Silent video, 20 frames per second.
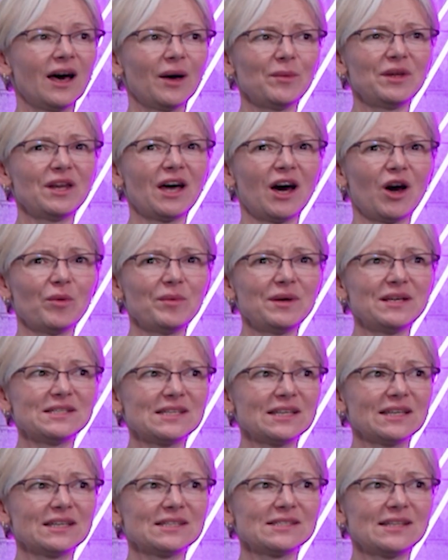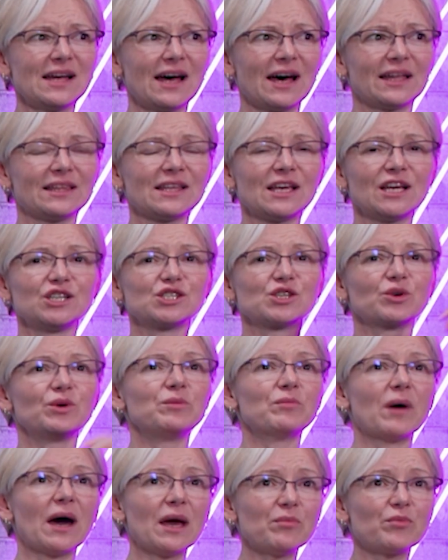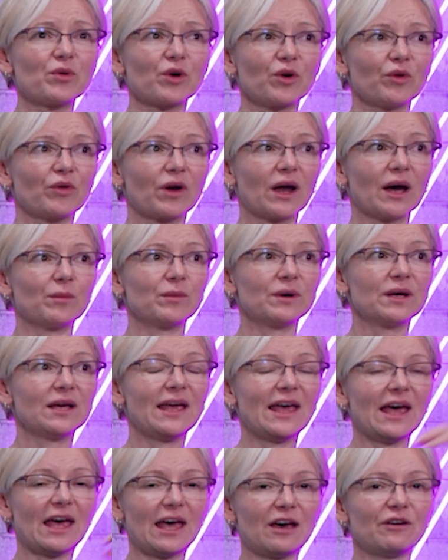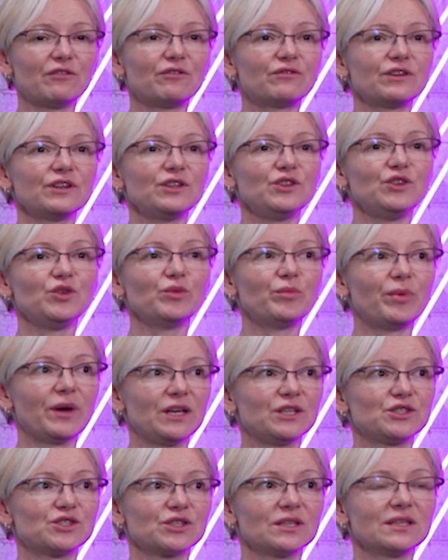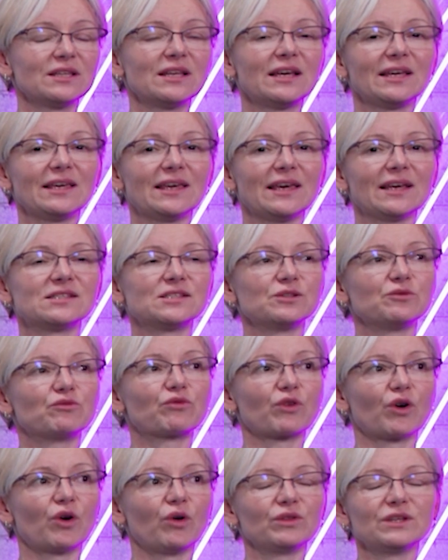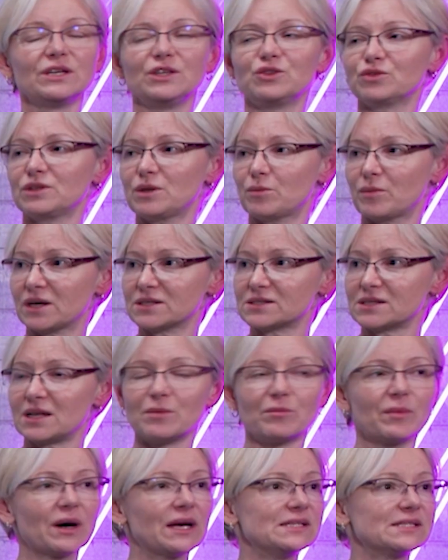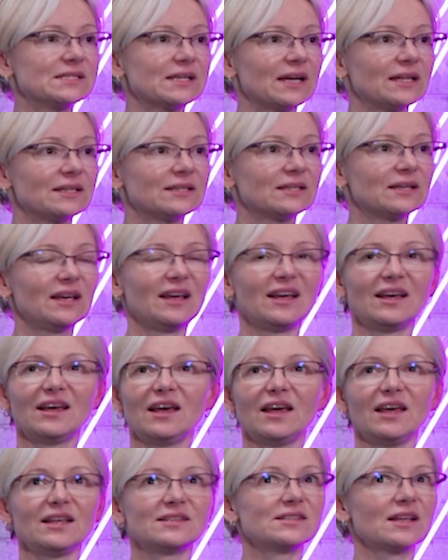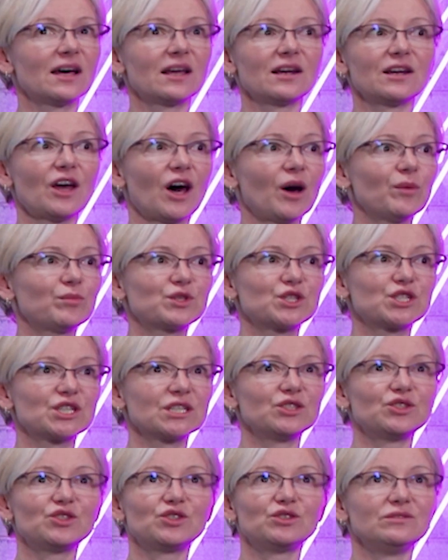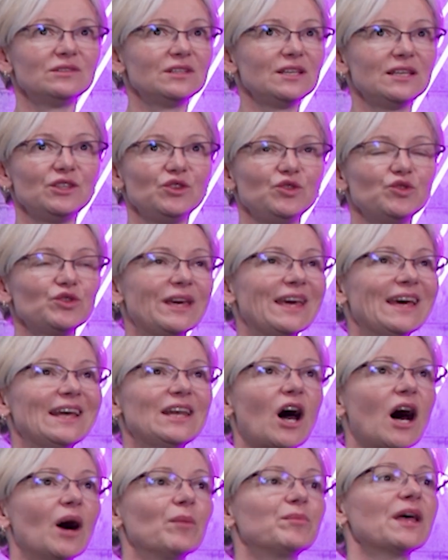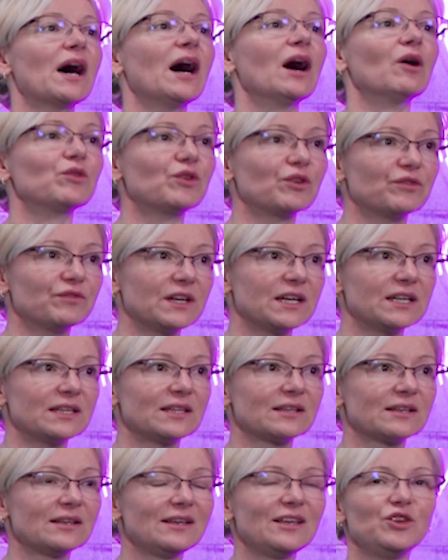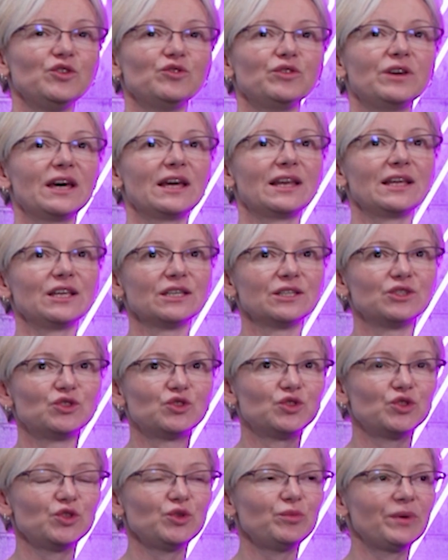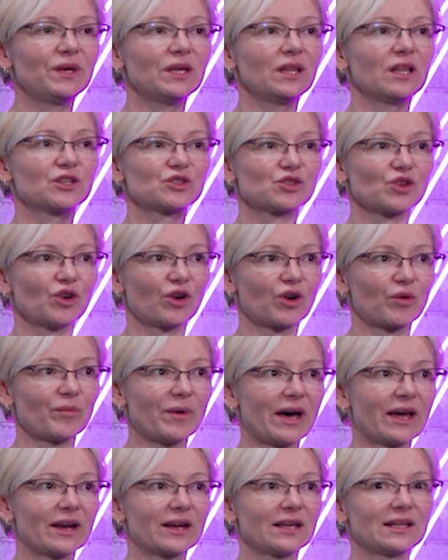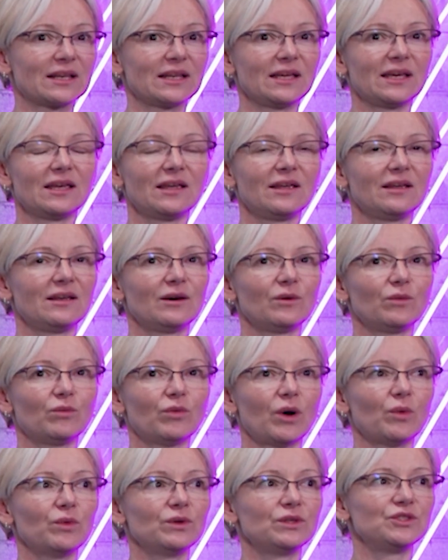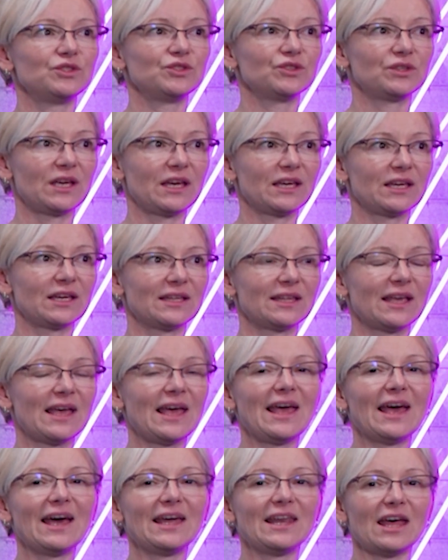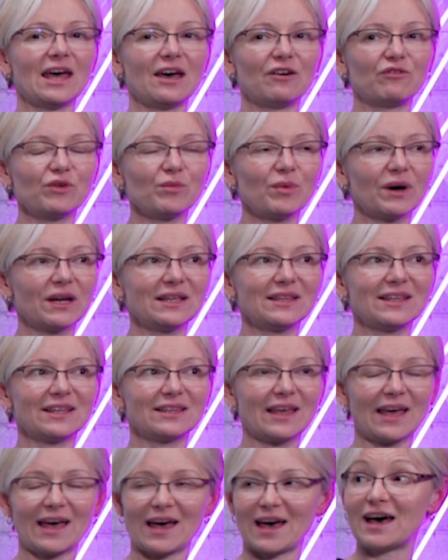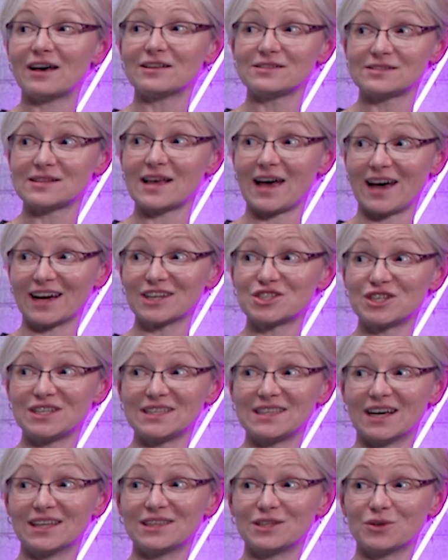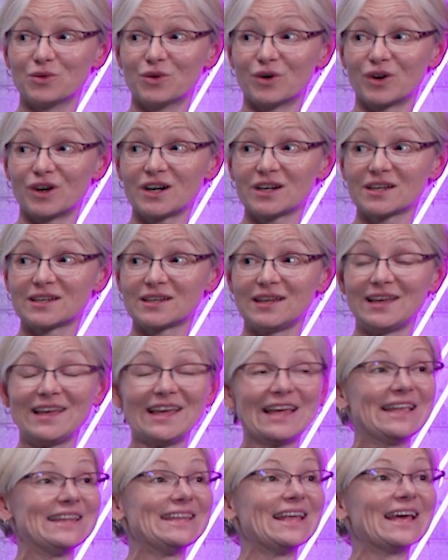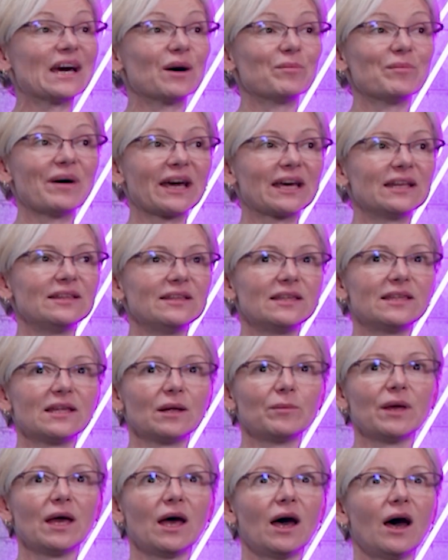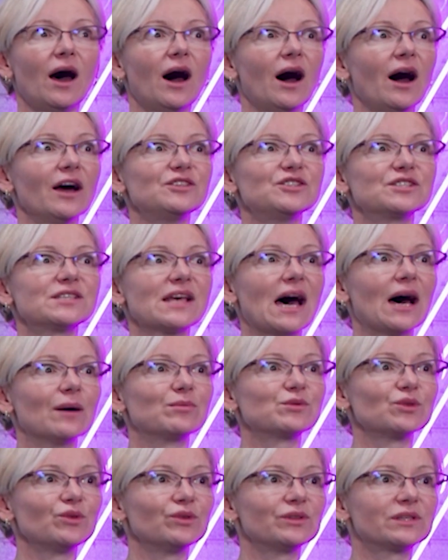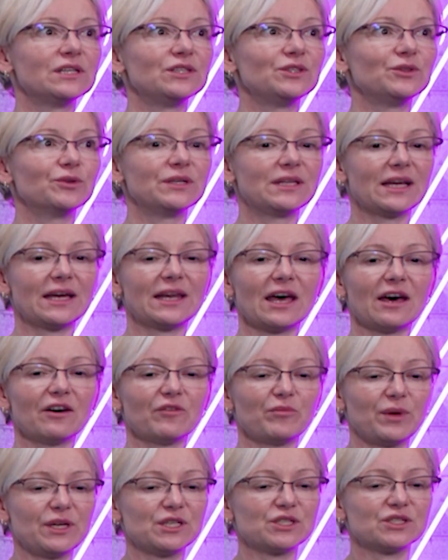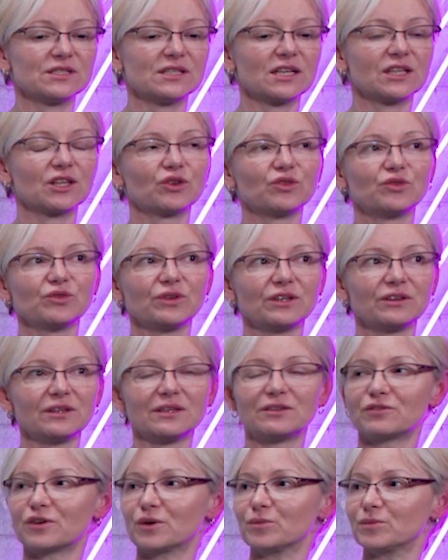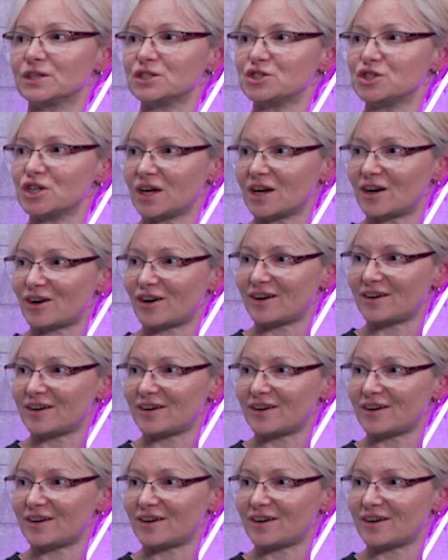I mean, how amazing is that? So in my program, every new patient gets enrolled into the muscle and mindset. It's not an option. You can opt out of it. You're getting 2 pillars automatically. Why wouldn't you take it? And everybody that has actually done the work, they come back and they tell me, I just absolutely do it. And I have patients that are doing it from the chair.